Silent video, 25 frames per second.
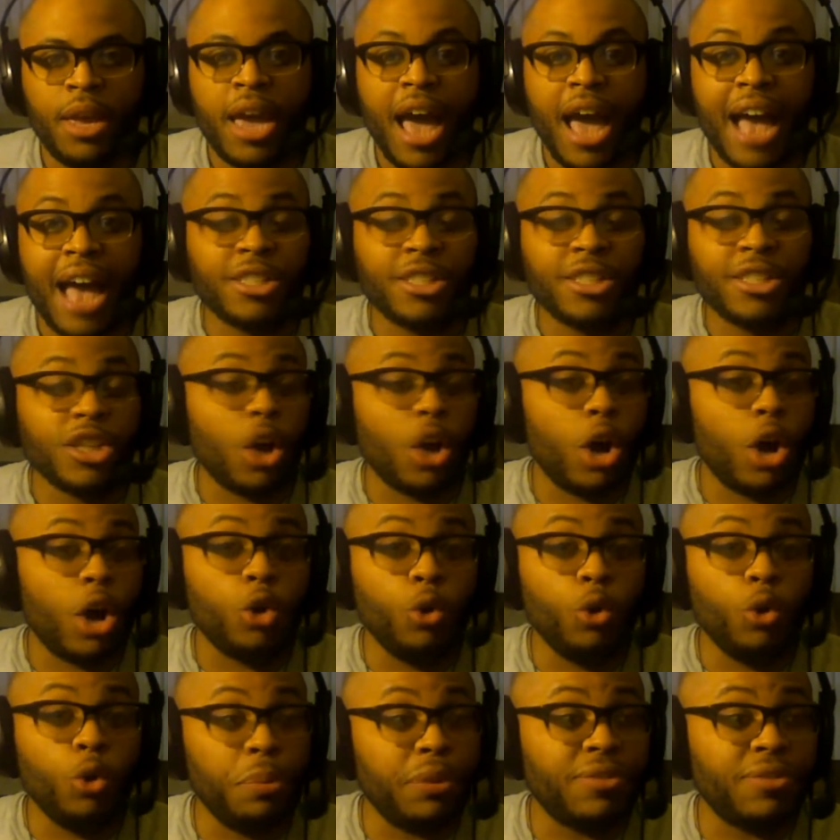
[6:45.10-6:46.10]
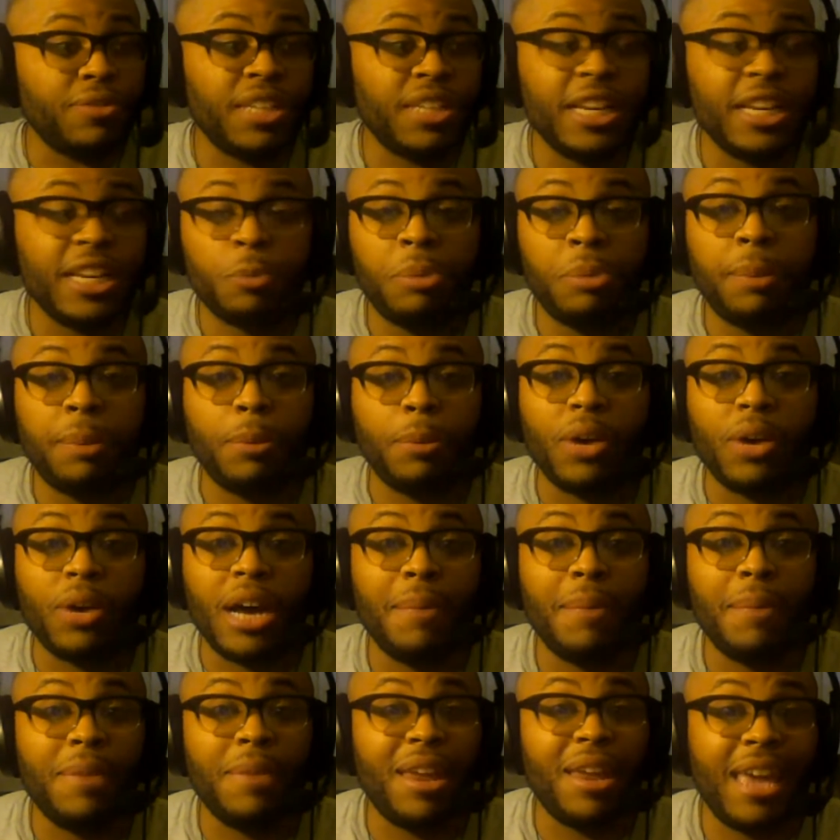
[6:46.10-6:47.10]
I saw a group of 6 people
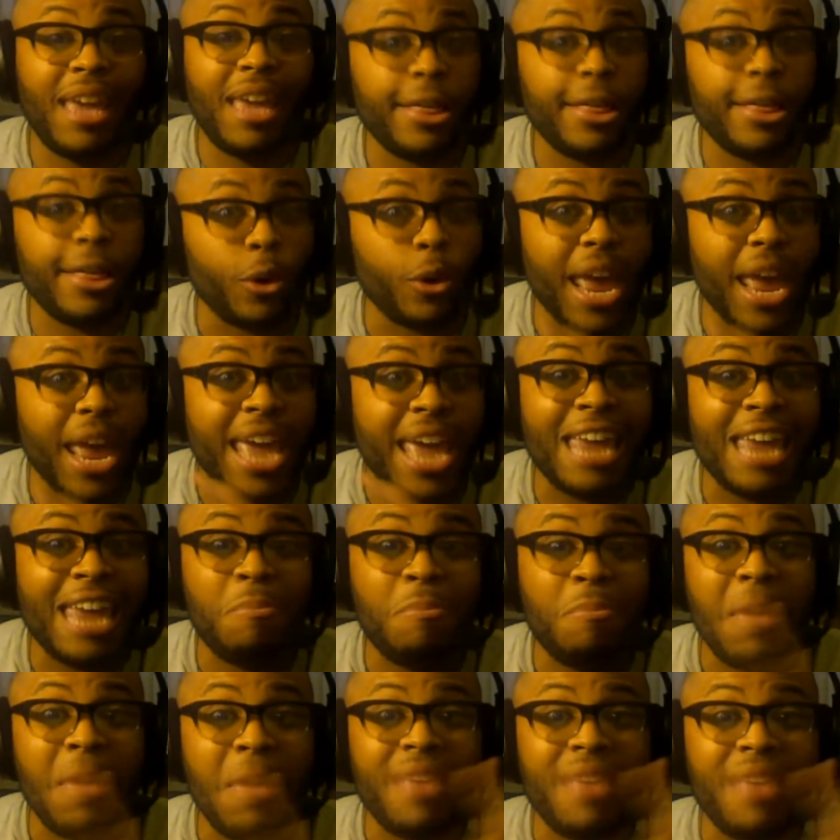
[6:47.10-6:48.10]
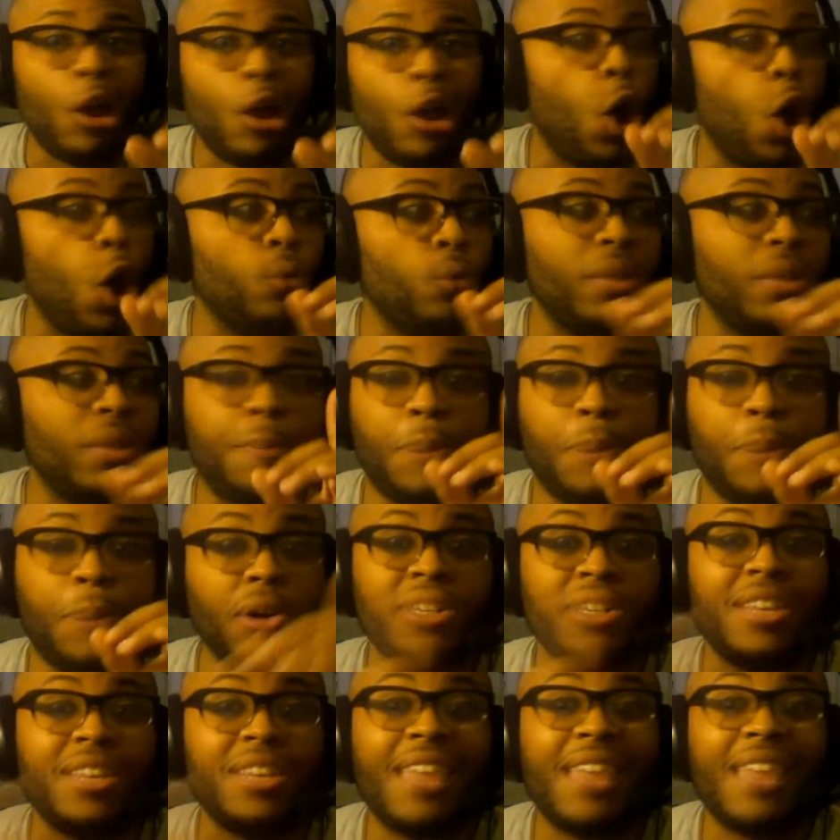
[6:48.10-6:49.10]
come together and admit the only
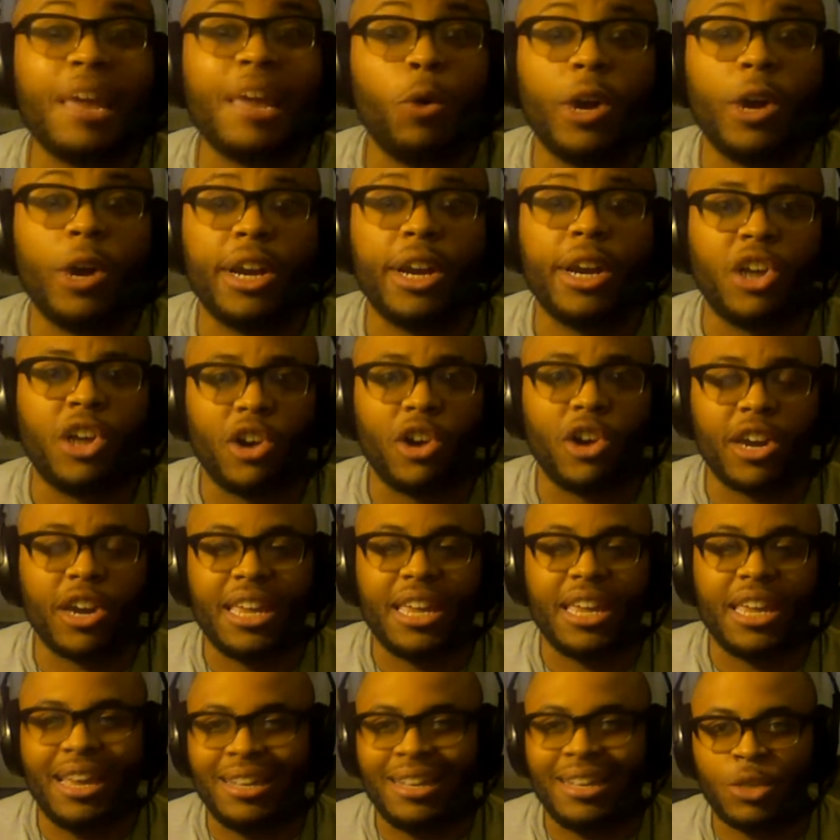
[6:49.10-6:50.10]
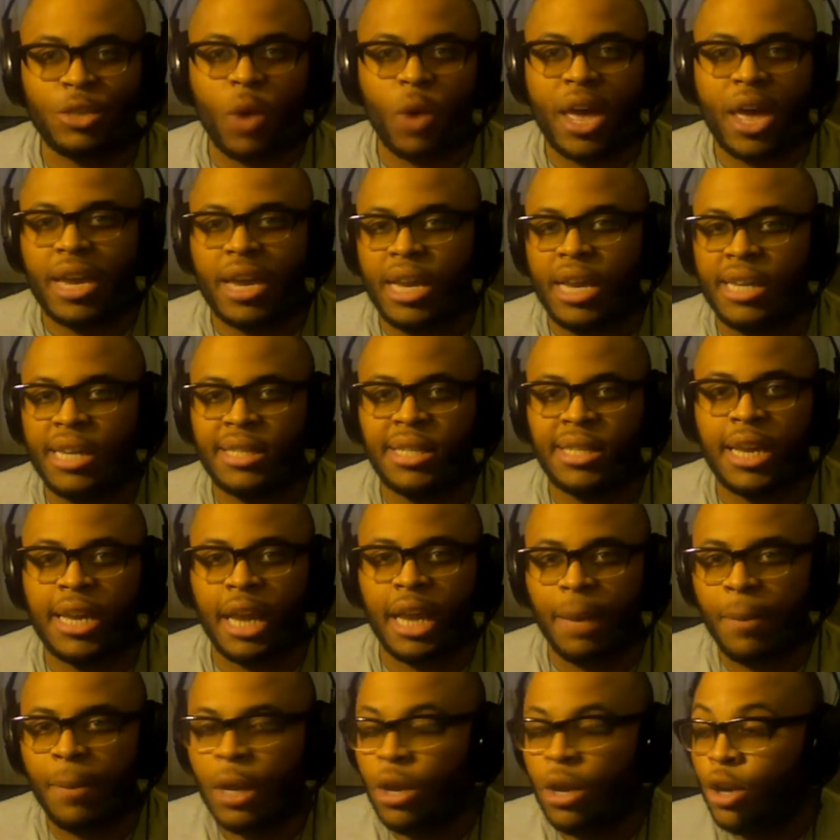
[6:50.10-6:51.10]
person they want to target is Swaggy
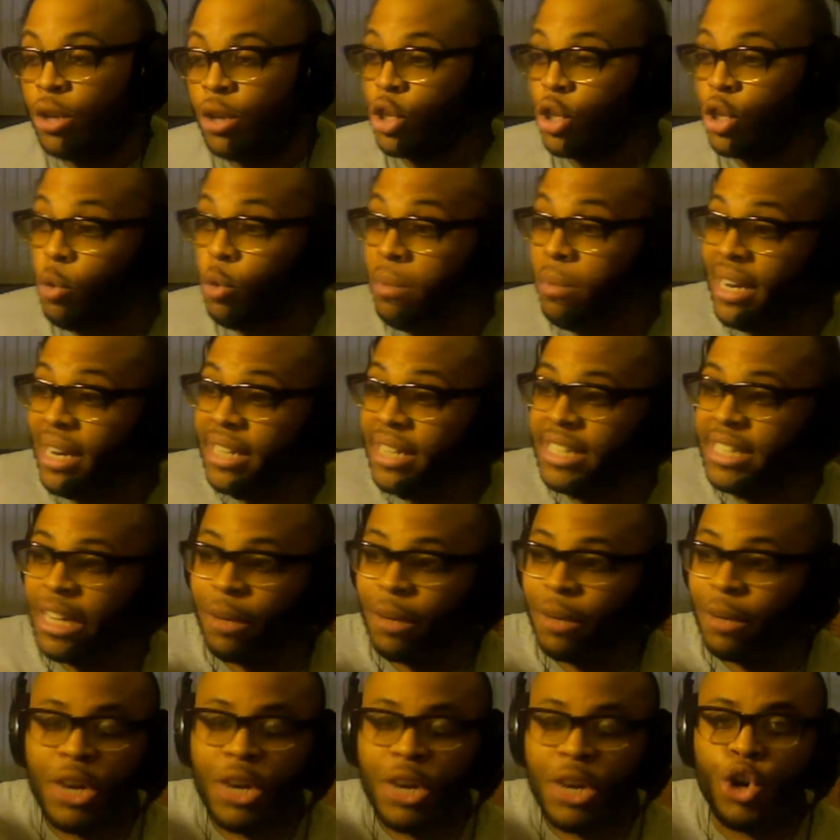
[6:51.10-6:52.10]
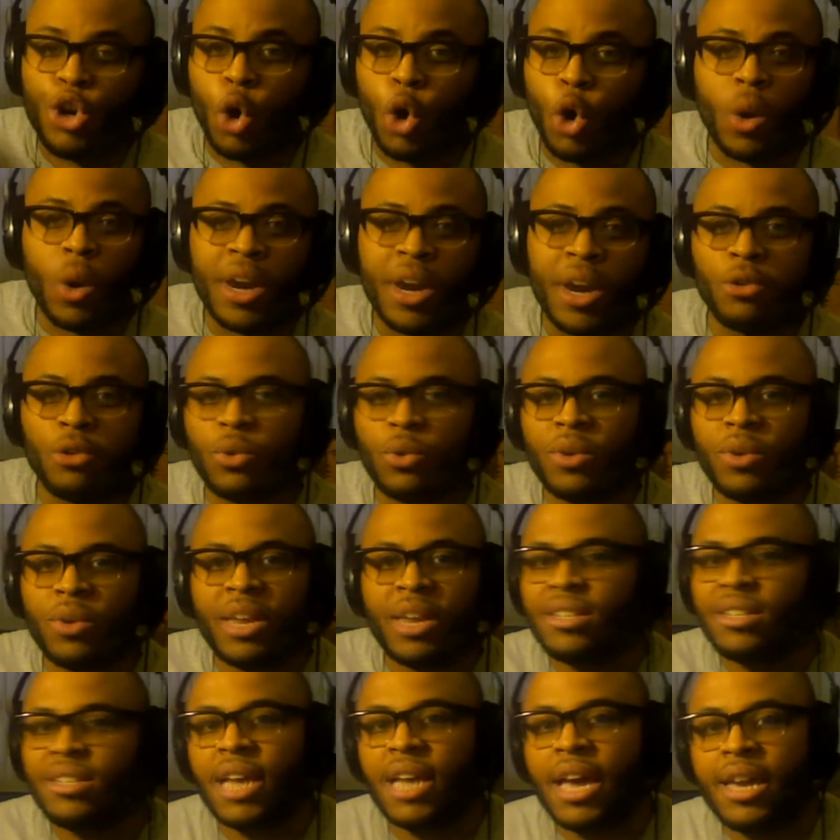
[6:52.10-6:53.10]
C. So you mean to tell me no one else on
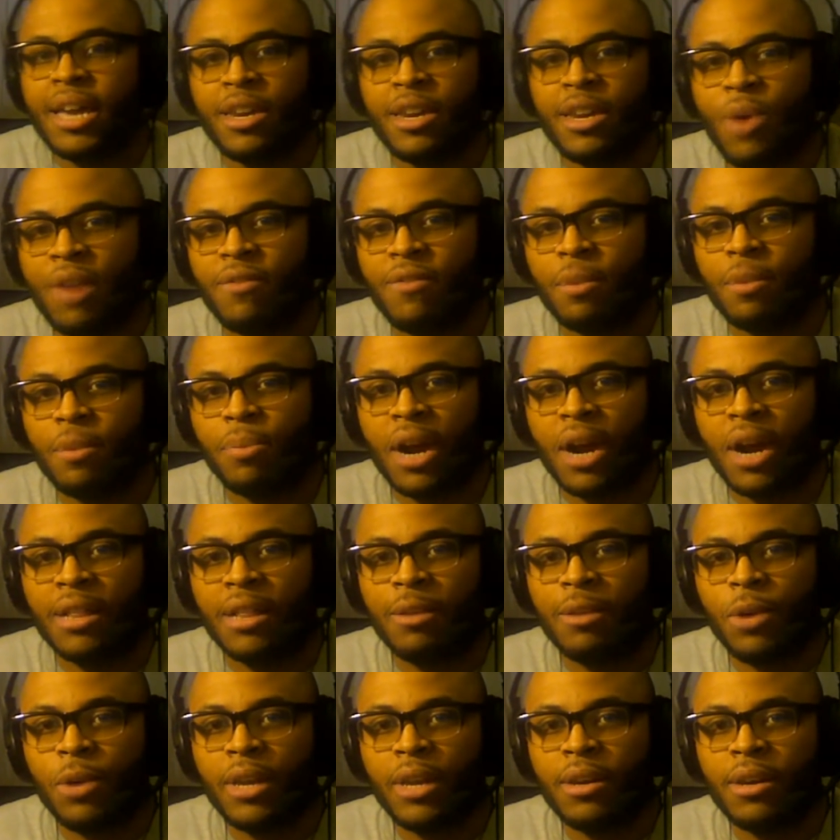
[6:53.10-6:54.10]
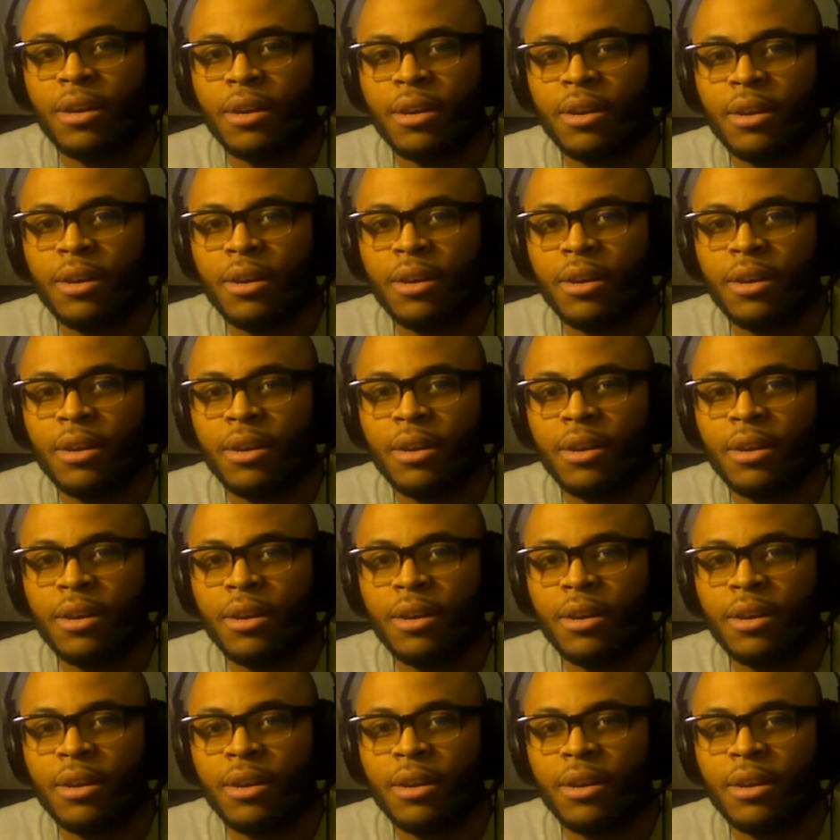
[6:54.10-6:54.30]
that side you have a problem with?